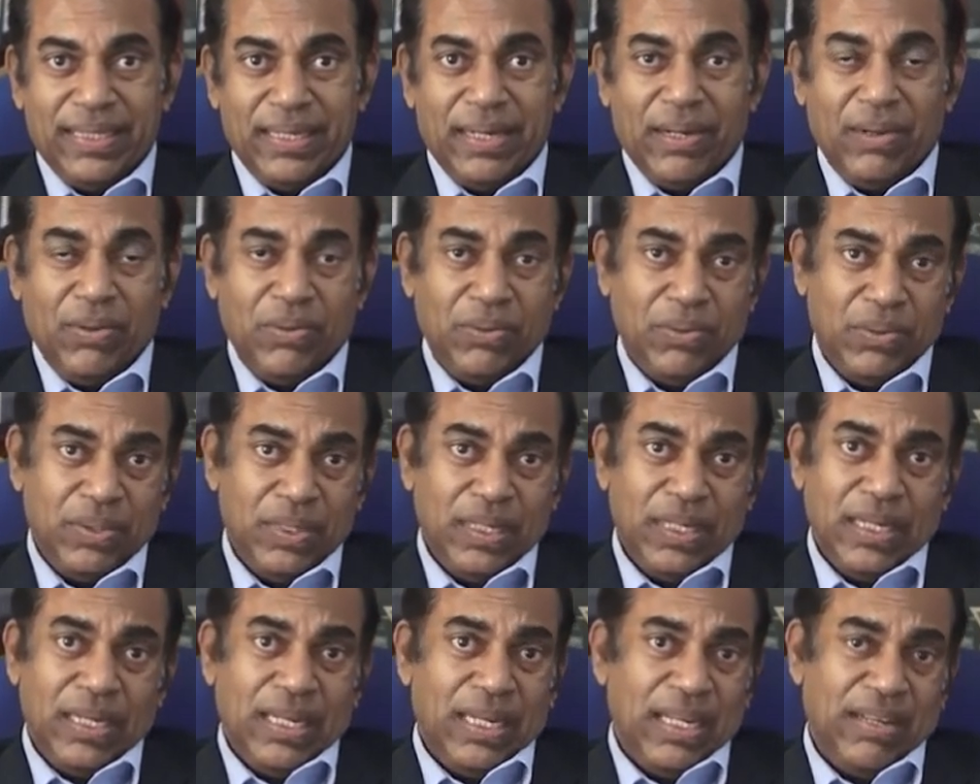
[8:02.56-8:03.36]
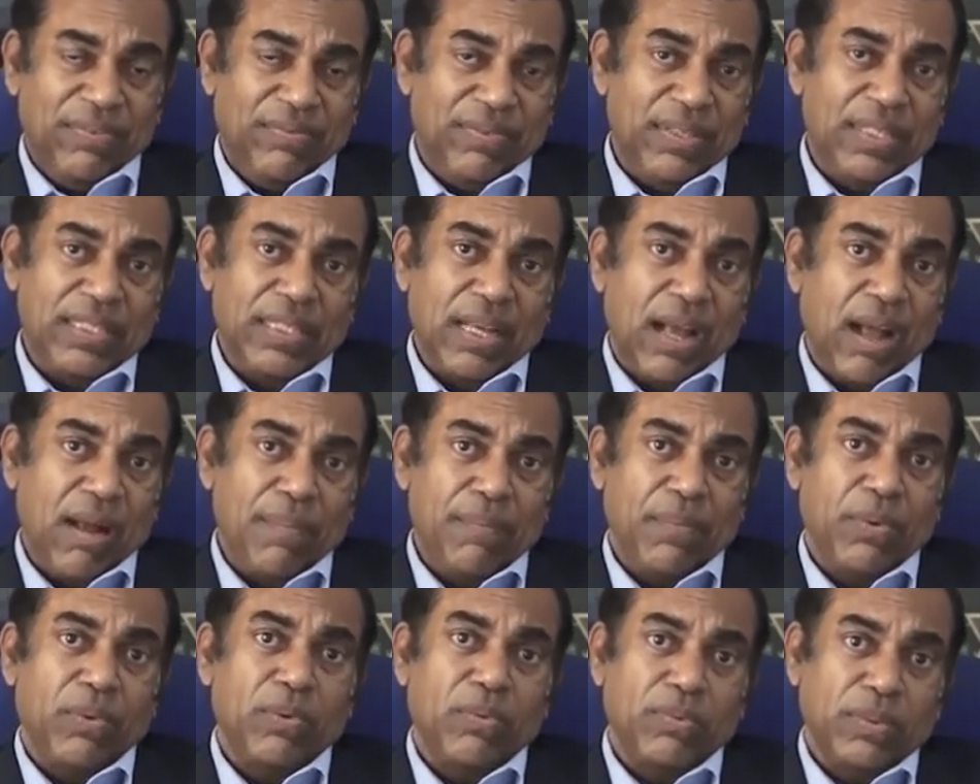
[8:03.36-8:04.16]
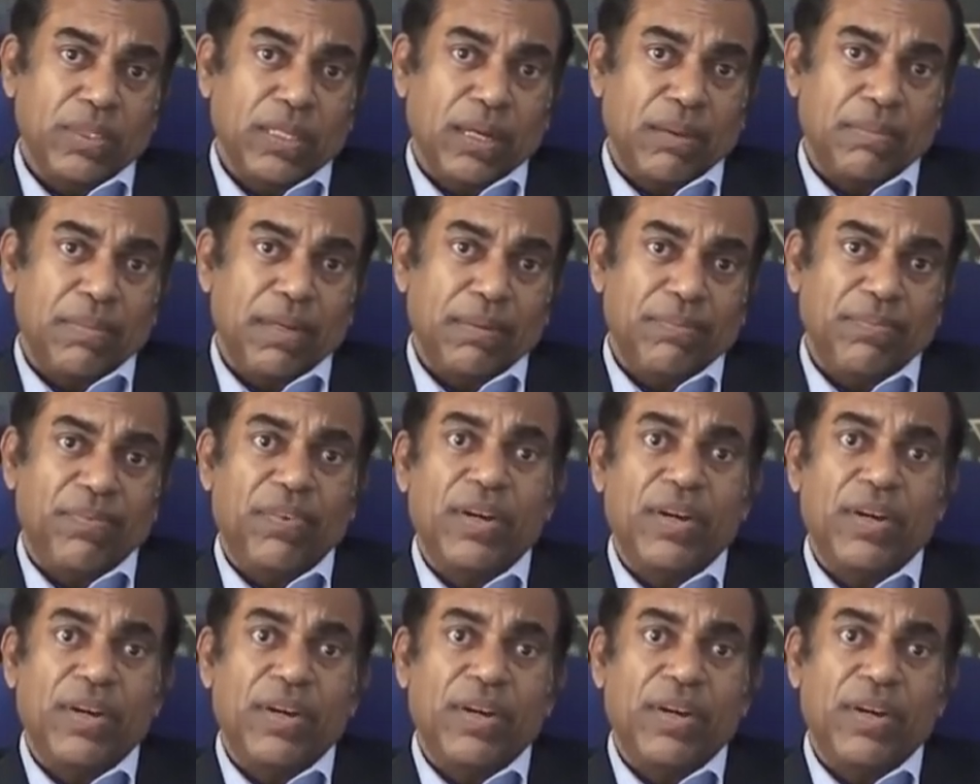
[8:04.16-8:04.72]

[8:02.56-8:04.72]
Now, if these armed groups come up,